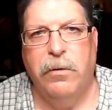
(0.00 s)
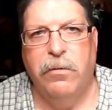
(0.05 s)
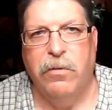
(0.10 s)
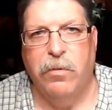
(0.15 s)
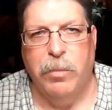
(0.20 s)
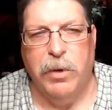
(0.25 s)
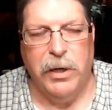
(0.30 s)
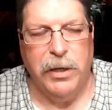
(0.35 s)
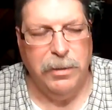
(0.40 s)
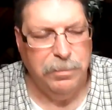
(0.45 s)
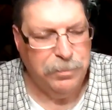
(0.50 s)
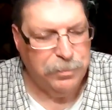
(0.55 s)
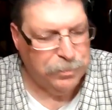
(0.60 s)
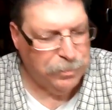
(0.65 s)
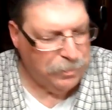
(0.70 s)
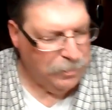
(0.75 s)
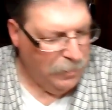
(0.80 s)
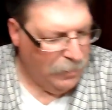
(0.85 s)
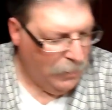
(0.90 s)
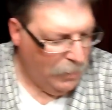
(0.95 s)
Hello everybody.
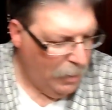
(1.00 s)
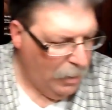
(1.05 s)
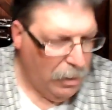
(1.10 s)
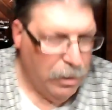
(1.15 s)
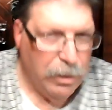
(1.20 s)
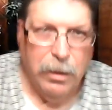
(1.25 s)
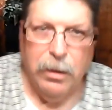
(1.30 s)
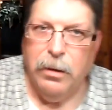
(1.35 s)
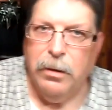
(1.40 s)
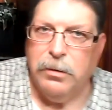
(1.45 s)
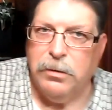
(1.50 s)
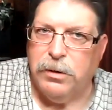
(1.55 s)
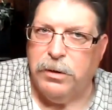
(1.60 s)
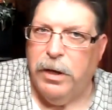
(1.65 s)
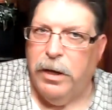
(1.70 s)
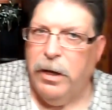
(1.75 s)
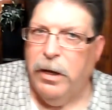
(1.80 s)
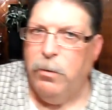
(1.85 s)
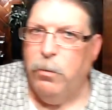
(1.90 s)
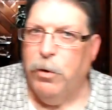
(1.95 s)

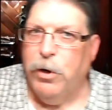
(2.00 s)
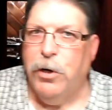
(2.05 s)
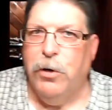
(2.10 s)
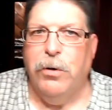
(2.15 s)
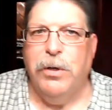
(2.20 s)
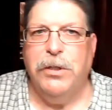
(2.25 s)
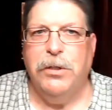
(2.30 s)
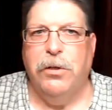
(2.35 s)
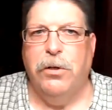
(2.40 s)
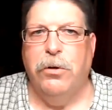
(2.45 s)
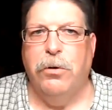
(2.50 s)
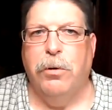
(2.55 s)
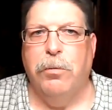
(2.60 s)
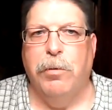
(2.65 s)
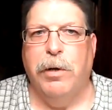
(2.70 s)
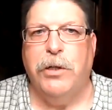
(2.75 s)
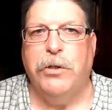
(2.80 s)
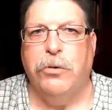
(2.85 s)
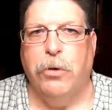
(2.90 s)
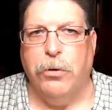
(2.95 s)
Today we're going to
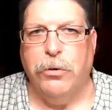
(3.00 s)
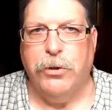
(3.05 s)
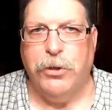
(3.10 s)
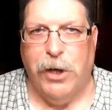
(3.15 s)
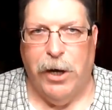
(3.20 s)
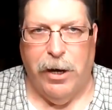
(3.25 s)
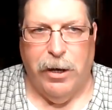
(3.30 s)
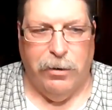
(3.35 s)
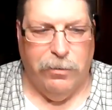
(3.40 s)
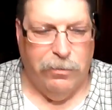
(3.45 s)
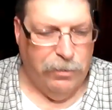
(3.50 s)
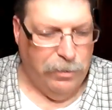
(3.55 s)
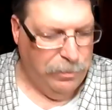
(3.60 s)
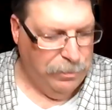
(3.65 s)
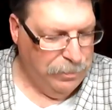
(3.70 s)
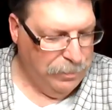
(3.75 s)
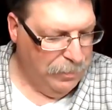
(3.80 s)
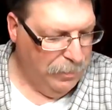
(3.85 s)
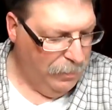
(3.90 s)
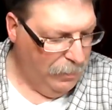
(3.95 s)
do a retro
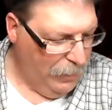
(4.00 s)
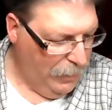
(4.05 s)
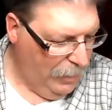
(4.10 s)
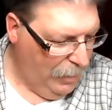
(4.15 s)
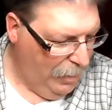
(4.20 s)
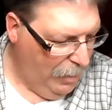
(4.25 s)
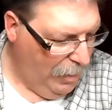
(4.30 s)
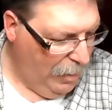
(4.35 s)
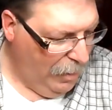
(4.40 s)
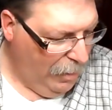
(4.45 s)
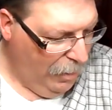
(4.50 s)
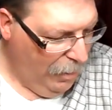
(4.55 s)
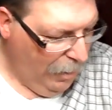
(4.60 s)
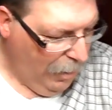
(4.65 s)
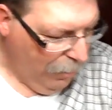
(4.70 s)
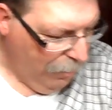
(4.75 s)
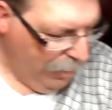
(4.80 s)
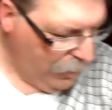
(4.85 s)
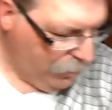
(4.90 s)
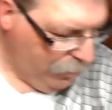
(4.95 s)
shave.
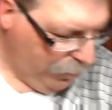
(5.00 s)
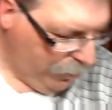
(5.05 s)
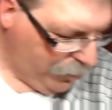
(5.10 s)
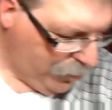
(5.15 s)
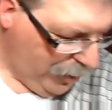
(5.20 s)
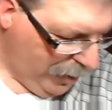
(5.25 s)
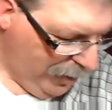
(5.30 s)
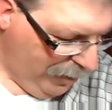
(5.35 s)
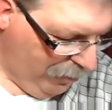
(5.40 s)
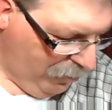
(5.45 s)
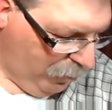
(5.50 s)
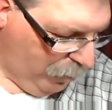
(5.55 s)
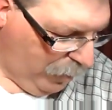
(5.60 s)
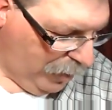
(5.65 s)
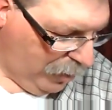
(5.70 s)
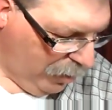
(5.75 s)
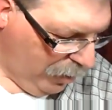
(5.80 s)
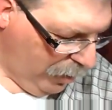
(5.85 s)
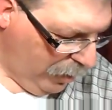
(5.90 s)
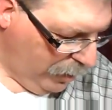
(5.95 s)
A retro
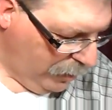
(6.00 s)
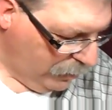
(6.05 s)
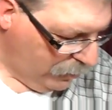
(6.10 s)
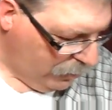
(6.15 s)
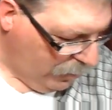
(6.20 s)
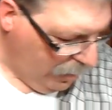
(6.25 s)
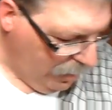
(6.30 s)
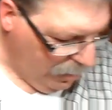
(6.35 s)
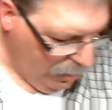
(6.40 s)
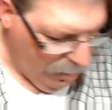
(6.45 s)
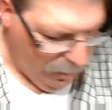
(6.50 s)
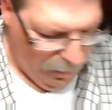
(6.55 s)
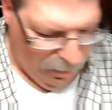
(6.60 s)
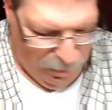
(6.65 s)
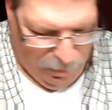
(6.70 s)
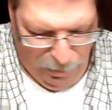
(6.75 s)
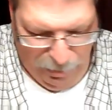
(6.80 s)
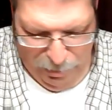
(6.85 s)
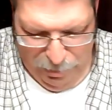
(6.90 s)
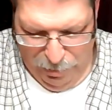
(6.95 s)
shave because,
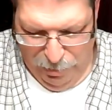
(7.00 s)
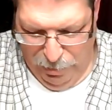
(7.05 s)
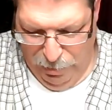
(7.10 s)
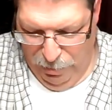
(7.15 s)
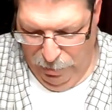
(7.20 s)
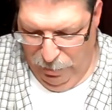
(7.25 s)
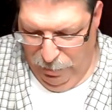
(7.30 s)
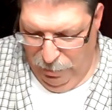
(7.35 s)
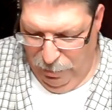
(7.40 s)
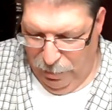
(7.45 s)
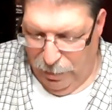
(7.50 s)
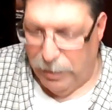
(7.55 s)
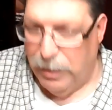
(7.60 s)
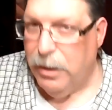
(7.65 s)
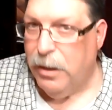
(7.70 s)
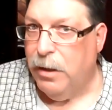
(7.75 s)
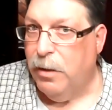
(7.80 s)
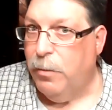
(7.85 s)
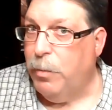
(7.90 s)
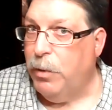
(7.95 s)

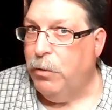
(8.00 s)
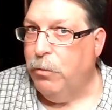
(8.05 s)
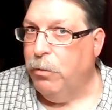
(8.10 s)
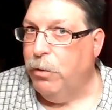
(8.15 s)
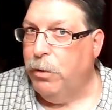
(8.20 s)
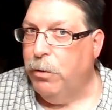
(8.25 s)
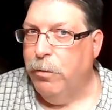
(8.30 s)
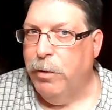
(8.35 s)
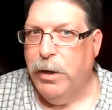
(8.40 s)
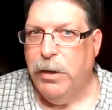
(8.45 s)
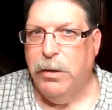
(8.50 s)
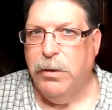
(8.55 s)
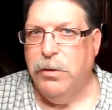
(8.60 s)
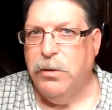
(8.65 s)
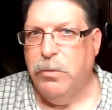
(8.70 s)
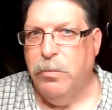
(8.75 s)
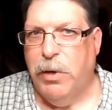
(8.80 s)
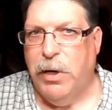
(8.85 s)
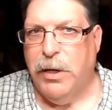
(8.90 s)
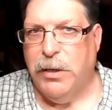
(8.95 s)
again, I've been written
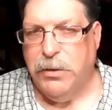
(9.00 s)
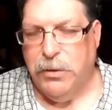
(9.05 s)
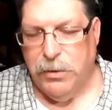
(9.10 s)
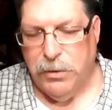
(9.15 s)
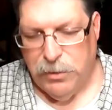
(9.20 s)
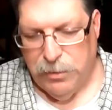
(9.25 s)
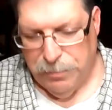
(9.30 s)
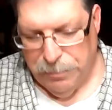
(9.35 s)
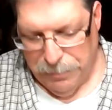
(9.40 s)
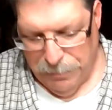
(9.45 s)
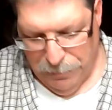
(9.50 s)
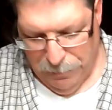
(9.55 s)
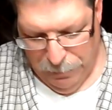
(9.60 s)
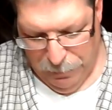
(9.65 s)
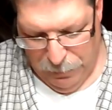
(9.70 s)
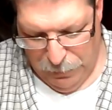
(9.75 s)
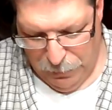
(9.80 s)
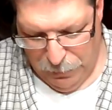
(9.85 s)
around in some boxes